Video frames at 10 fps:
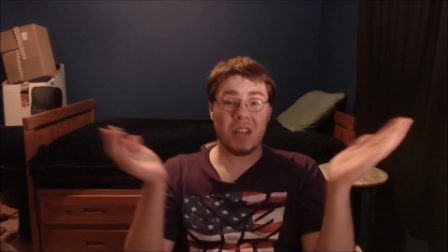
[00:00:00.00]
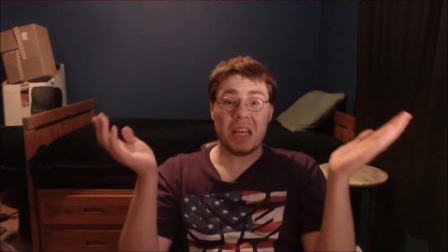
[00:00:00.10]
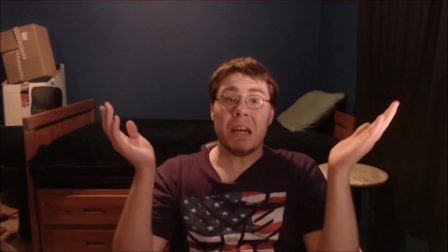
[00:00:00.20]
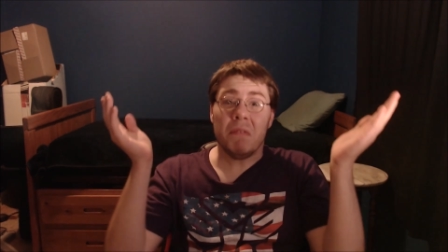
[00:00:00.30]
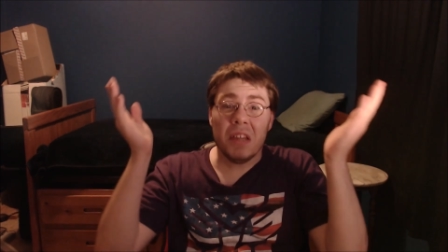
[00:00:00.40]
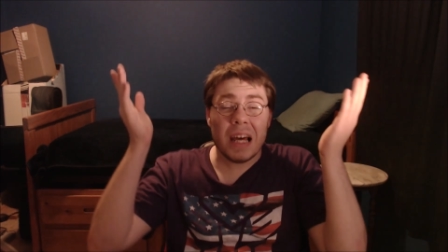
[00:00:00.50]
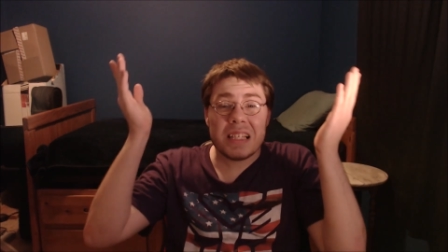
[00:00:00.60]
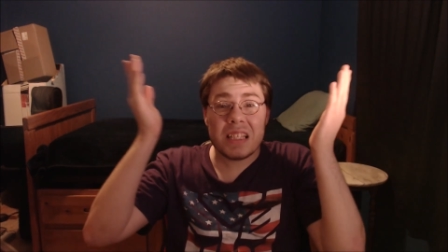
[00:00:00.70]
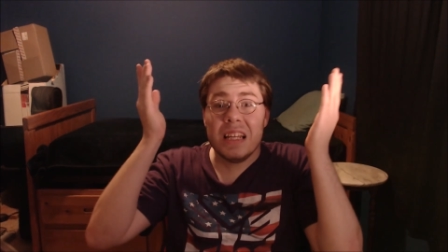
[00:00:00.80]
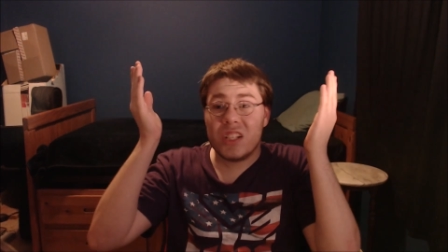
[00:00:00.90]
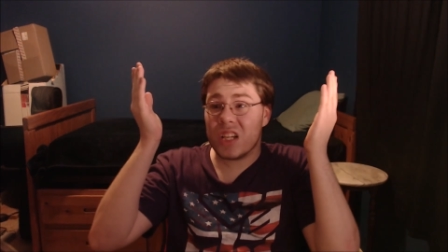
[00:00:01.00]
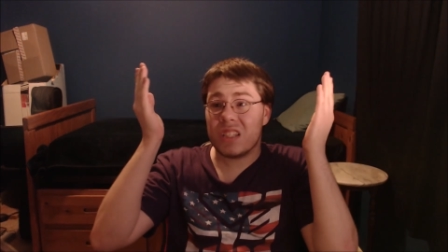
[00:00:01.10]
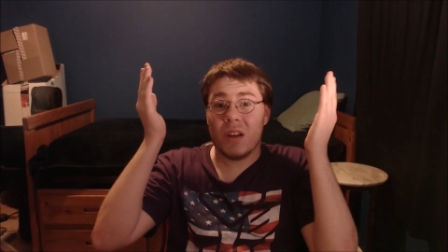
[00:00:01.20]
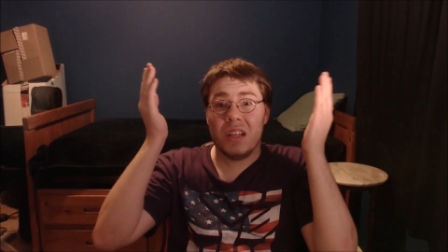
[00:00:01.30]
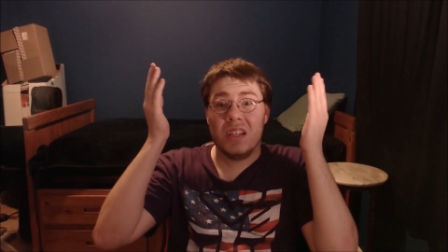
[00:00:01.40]
even less than just
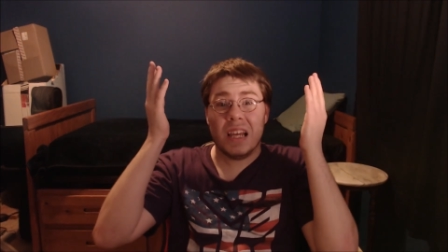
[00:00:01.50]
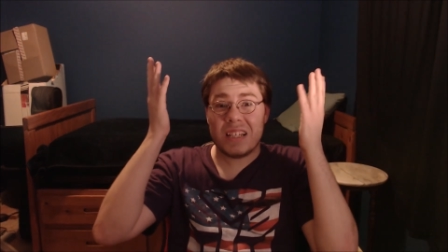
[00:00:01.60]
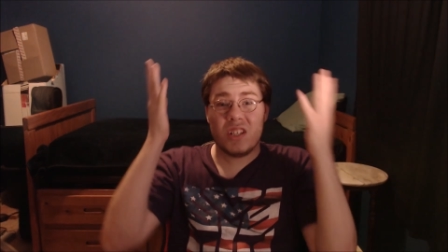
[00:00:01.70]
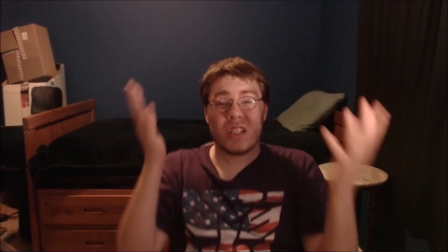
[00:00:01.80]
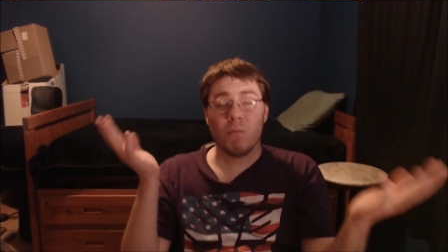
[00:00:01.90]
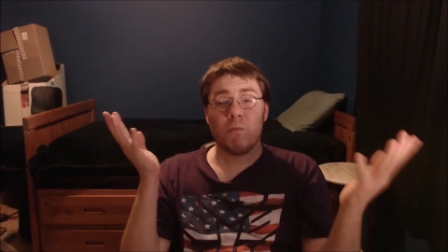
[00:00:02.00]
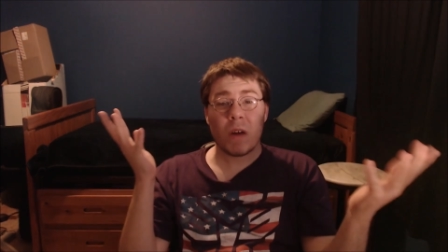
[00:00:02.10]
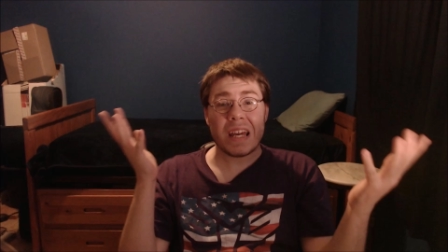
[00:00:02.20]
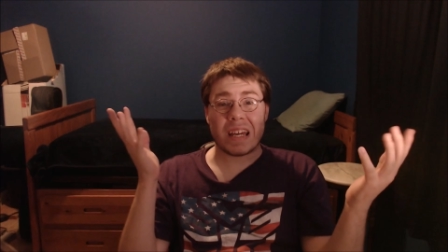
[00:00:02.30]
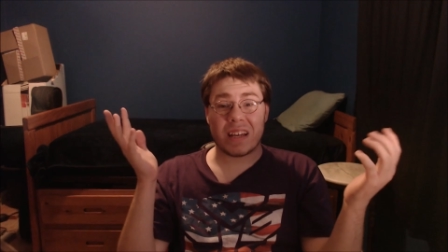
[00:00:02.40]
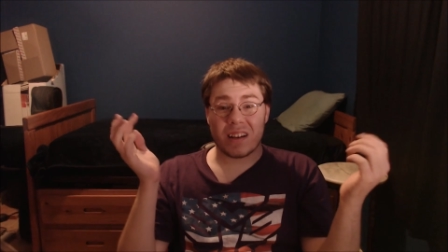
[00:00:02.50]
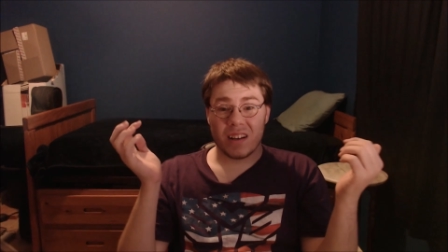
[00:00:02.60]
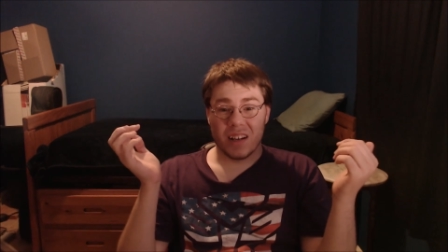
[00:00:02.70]
in less than just a week